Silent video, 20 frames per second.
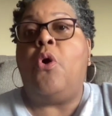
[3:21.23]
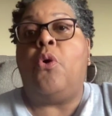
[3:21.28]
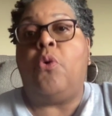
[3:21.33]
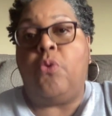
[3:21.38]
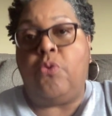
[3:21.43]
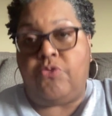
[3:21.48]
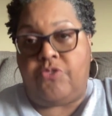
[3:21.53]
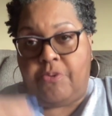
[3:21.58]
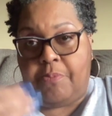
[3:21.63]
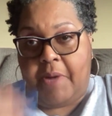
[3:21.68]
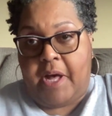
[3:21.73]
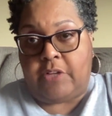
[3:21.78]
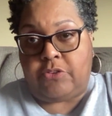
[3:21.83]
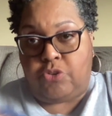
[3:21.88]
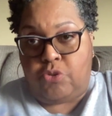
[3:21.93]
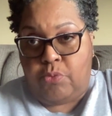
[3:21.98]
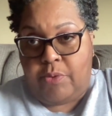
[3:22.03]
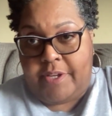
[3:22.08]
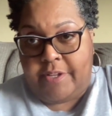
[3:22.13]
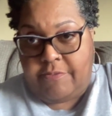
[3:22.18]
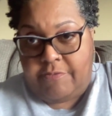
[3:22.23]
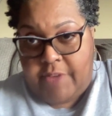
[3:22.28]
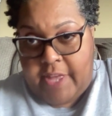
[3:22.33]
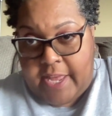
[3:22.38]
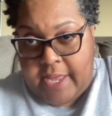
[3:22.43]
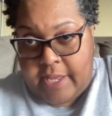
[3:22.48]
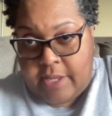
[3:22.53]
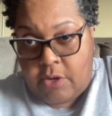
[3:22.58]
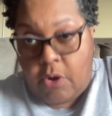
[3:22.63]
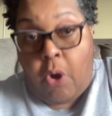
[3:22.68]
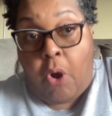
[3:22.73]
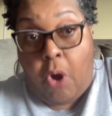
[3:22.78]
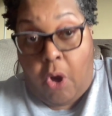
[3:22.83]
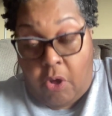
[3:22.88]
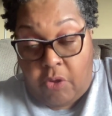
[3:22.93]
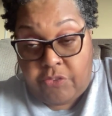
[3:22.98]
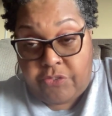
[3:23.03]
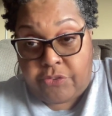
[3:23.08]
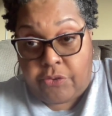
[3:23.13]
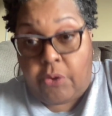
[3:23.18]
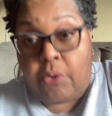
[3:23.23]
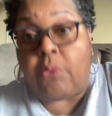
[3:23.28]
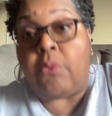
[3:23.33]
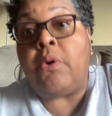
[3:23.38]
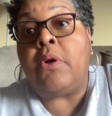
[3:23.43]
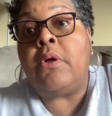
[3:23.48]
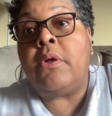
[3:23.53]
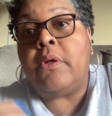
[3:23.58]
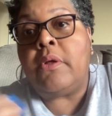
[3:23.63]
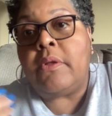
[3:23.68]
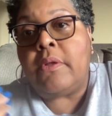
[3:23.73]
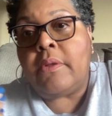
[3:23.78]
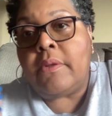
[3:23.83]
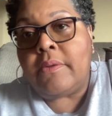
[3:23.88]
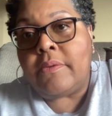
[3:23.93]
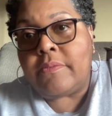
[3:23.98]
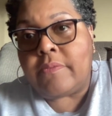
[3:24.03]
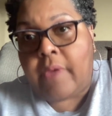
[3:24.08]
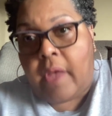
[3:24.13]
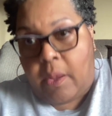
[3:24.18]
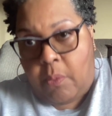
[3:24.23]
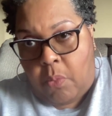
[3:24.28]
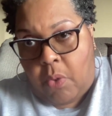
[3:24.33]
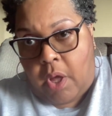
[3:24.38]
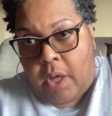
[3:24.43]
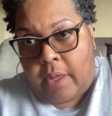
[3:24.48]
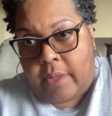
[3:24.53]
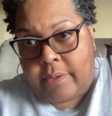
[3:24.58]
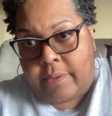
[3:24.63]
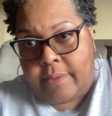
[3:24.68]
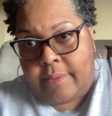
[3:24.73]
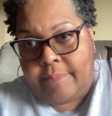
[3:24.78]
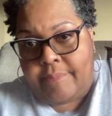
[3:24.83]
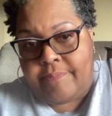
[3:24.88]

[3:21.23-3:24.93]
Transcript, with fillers: who's about to invade also Taiwan.